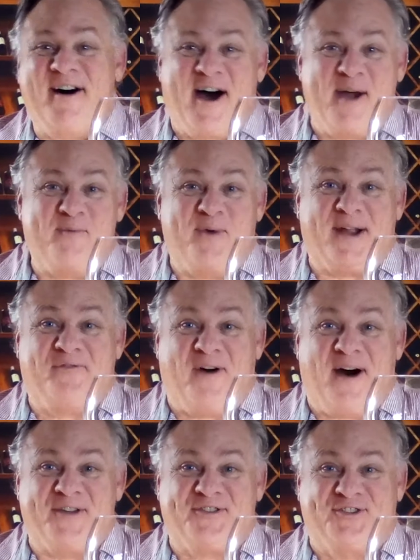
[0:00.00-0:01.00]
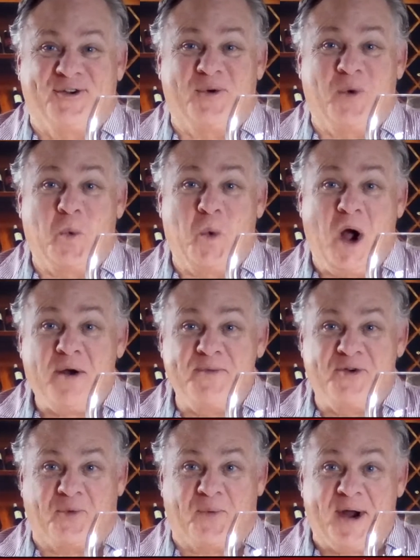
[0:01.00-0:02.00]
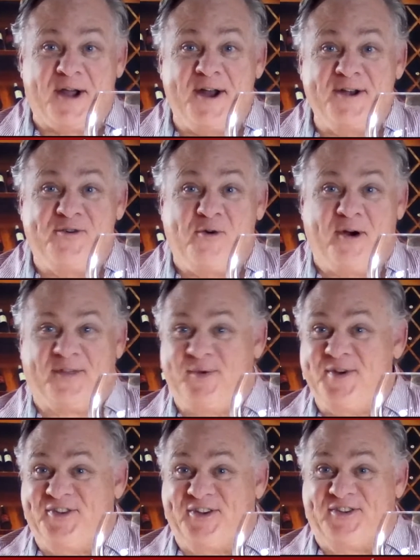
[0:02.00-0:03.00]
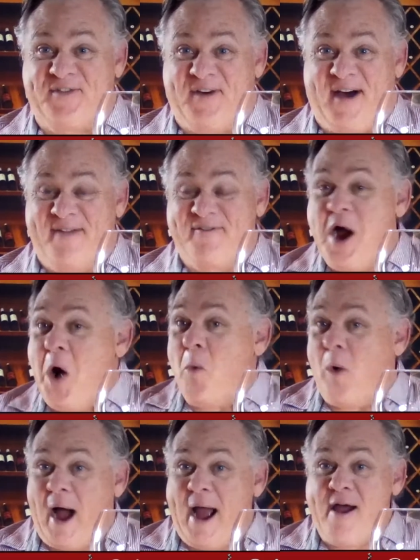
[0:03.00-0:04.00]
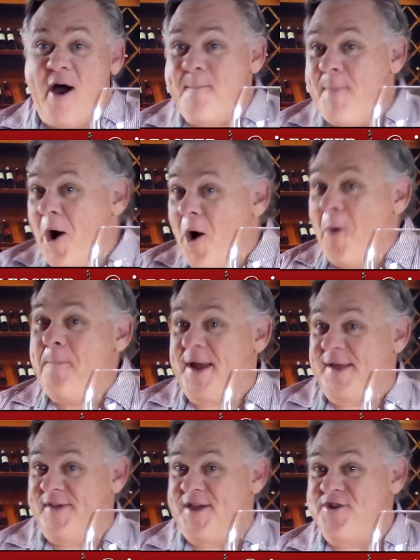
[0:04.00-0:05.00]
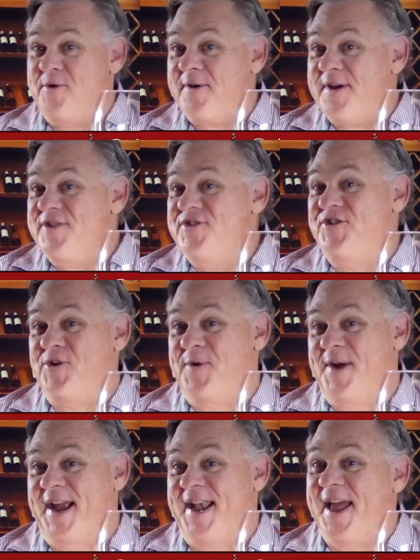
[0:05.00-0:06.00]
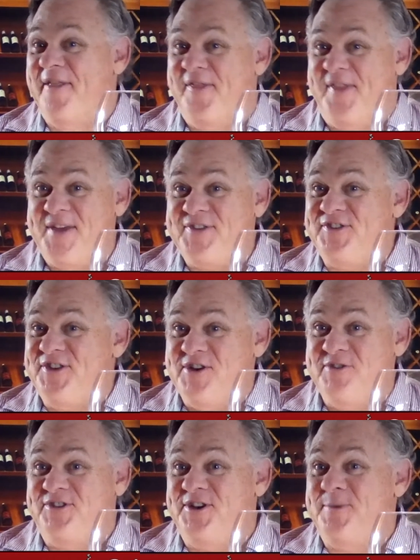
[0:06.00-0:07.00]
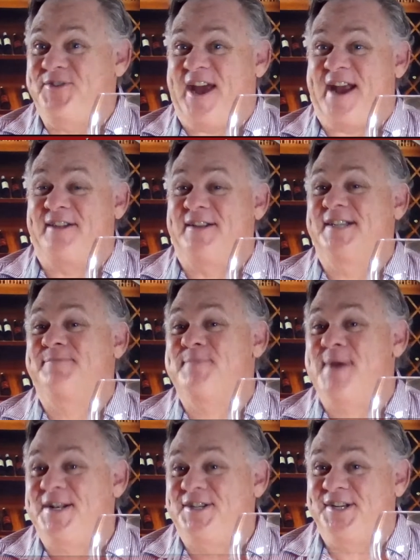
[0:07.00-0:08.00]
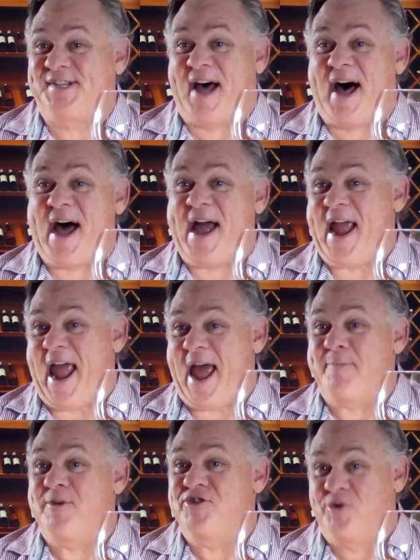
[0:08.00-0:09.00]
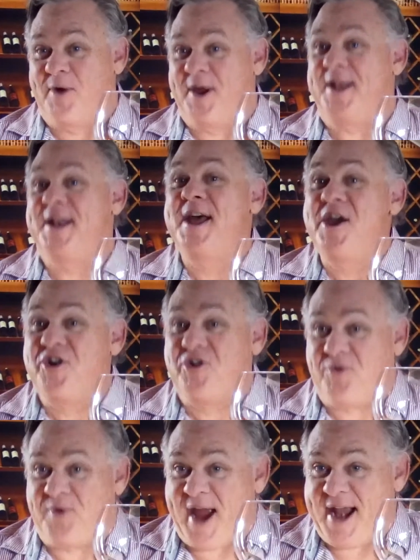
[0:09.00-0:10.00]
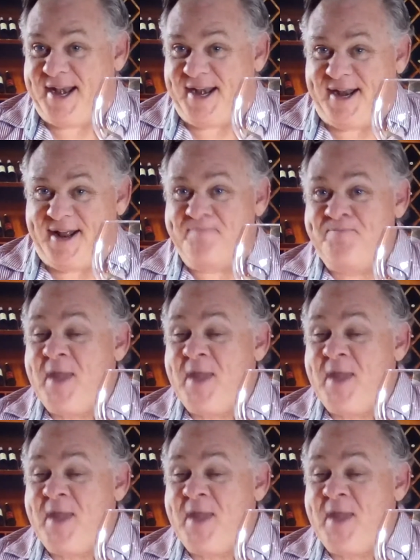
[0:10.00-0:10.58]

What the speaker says: I'm Rick Foster. Welcome to Rick Uncorked 365. Well, I'm hoping that you're enjoying this YouTube channel as much as I am enjoying creating it.